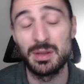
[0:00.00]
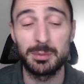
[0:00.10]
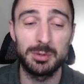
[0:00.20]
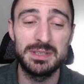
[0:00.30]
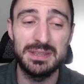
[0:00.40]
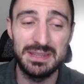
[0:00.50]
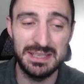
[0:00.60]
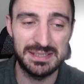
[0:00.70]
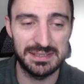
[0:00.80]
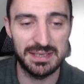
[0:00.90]
Probably this
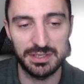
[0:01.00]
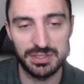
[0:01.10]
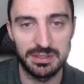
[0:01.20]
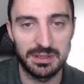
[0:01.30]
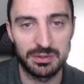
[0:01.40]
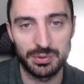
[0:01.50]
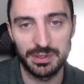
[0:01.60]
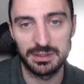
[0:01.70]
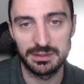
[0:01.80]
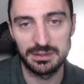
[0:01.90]
is actually the
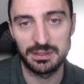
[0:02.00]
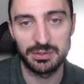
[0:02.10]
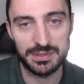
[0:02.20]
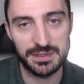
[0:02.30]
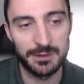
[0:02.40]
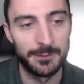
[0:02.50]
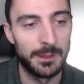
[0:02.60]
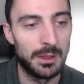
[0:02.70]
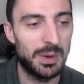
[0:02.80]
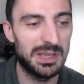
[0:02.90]
critical inaccuracy.
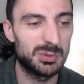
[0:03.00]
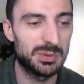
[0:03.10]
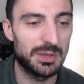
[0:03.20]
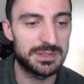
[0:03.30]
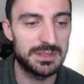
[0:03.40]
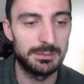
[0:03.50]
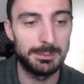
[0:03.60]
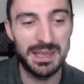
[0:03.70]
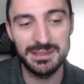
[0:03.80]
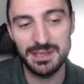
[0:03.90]
White could have still
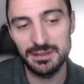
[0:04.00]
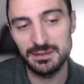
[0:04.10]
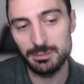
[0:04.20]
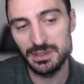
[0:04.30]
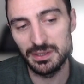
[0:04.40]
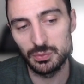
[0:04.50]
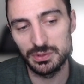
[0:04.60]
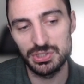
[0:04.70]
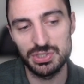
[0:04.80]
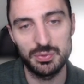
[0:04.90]
maintained the big advantage
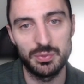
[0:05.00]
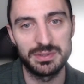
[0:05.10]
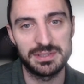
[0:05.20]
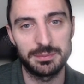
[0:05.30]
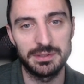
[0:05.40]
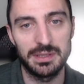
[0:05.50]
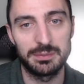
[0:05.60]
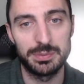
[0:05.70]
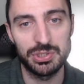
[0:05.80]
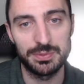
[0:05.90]
here with something like
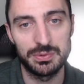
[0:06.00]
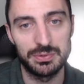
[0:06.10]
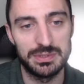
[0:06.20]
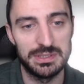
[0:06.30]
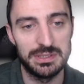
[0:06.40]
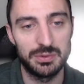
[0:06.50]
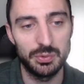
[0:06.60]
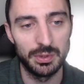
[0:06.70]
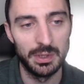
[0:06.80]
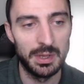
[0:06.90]
bishop to d2,
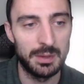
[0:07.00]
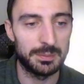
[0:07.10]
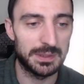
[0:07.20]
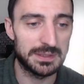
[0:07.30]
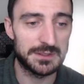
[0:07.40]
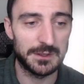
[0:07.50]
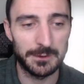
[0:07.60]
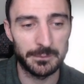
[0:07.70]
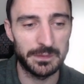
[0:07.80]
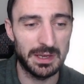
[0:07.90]
but
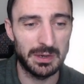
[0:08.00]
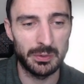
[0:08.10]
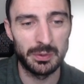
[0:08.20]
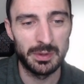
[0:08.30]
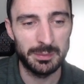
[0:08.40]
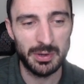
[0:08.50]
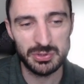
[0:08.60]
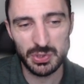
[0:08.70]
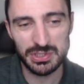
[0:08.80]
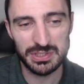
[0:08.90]
now pawn
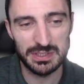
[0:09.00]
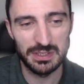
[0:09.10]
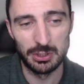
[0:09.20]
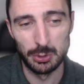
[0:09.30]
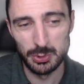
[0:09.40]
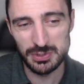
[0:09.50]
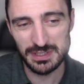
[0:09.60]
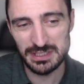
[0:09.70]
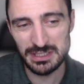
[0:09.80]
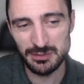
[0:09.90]
structure is a little loose.
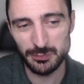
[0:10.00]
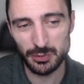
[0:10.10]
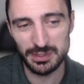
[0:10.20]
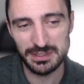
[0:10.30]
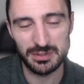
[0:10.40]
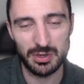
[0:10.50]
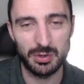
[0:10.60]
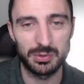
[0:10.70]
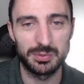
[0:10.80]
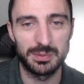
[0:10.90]
e4 is not going
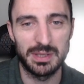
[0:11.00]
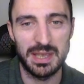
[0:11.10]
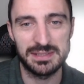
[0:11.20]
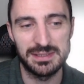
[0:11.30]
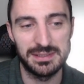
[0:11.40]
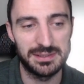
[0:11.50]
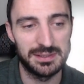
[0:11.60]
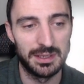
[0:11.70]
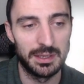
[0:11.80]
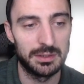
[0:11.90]
to be as easy
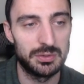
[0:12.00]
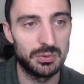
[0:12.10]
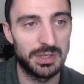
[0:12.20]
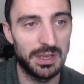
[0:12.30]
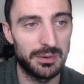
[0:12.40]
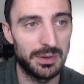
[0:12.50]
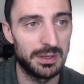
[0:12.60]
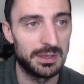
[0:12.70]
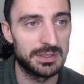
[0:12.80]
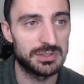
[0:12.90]
to carry,
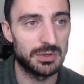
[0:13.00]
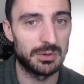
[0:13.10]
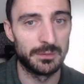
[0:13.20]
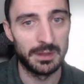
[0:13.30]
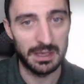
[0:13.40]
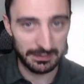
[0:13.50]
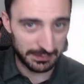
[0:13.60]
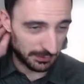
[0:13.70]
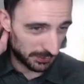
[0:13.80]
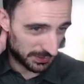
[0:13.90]
so after
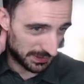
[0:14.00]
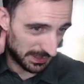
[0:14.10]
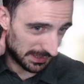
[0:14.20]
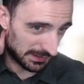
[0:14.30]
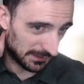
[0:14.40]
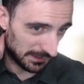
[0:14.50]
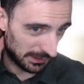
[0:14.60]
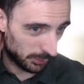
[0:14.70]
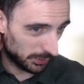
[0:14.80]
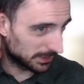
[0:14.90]
rook c8, it
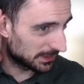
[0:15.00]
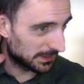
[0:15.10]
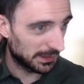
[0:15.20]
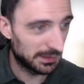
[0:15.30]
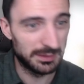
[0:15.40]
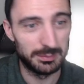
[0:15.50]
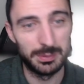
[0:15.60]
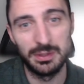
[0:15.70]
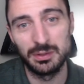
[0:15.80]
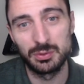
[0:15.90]
would still
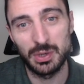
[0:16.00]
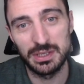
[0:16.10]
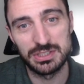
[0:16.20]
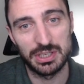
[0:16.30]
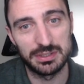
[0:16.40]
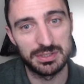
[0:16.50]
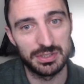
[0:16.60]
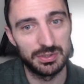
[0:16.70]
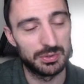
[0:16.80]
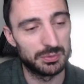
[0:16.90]
be quite challenging to
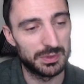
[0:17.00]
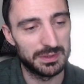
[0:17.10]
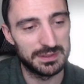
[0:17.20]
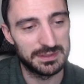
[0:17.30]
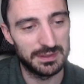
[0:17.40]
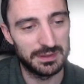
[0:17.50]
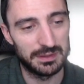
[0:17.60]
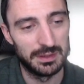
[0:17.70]
convert this, I think.